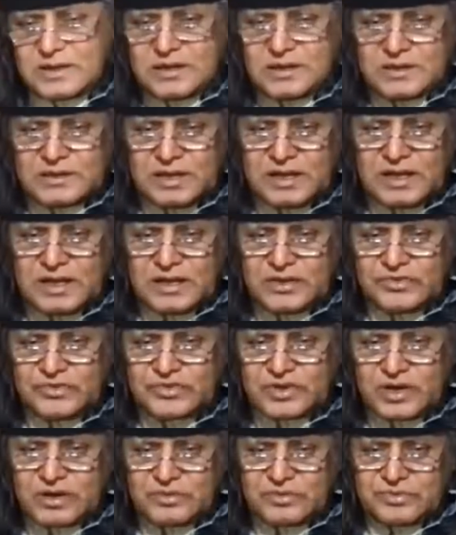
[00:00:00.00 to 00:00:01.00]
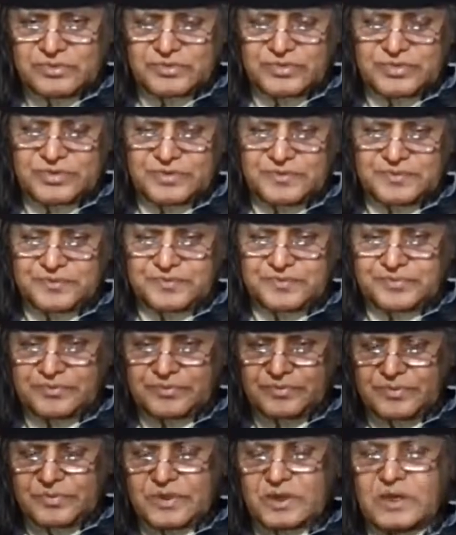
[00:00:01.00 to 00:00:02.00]
Denise Jones.
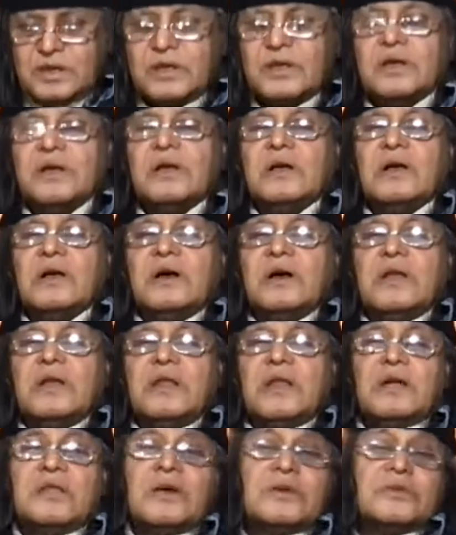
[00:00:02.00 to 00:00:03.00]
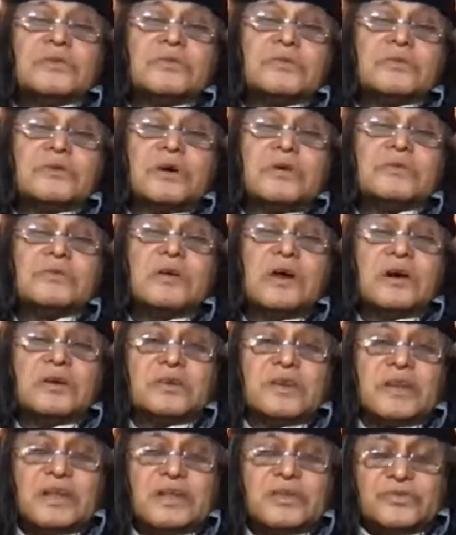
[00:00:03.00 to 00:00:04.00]
Now, those who don't know
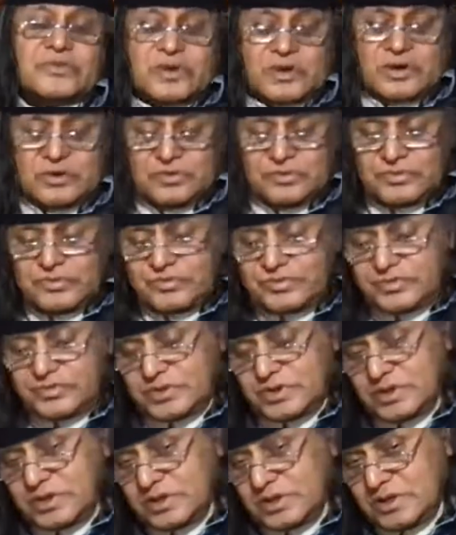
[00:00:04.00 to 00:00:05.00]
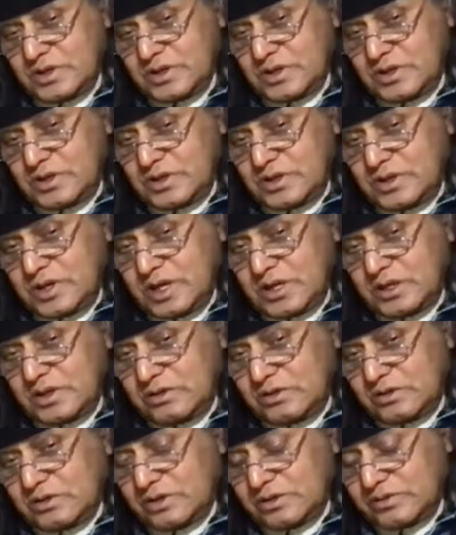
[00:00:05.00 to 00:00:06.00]
Denise Jones, and
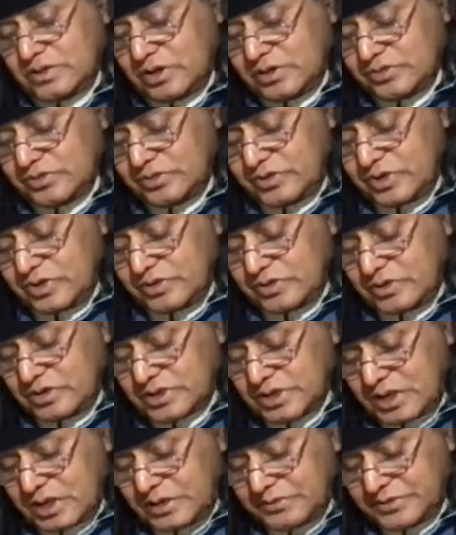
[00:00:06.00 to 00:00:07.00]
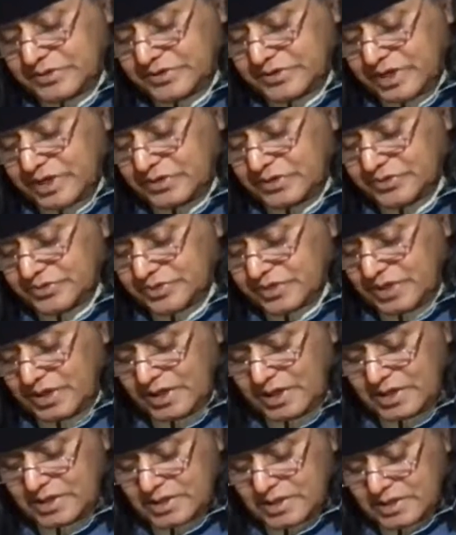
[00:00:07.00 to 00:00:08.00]
those who don't know Townless Council,
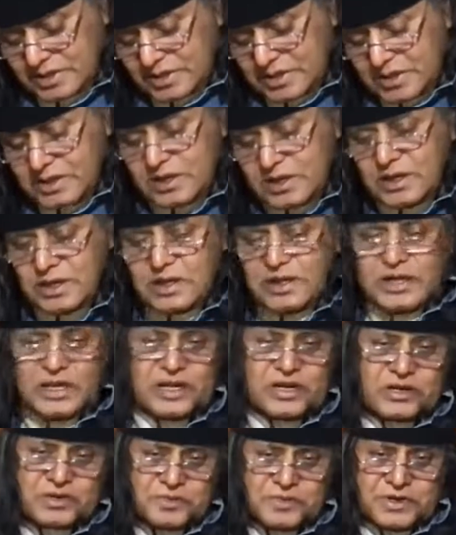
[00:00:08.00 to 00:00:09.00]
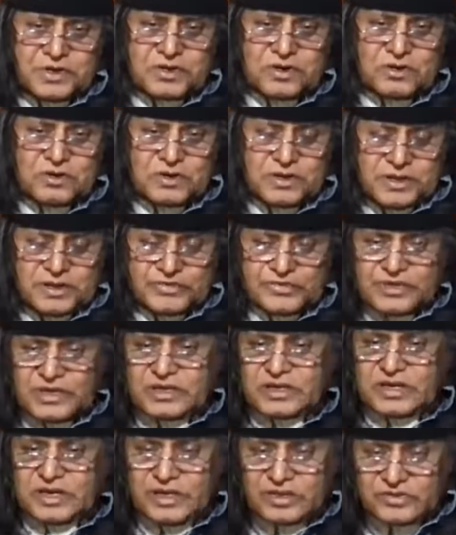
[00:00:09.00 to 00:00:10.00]
need to be told this, that
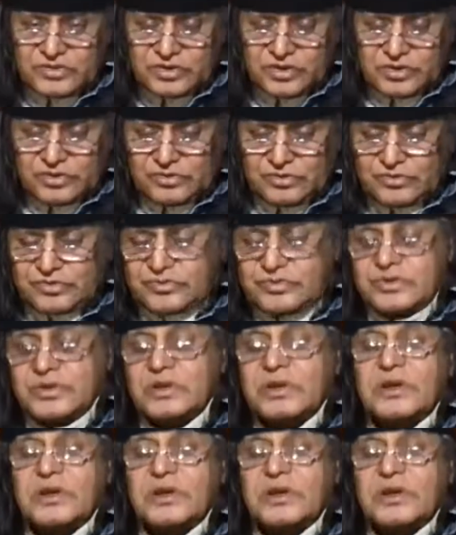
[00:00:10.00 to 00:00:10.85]
Denise Jones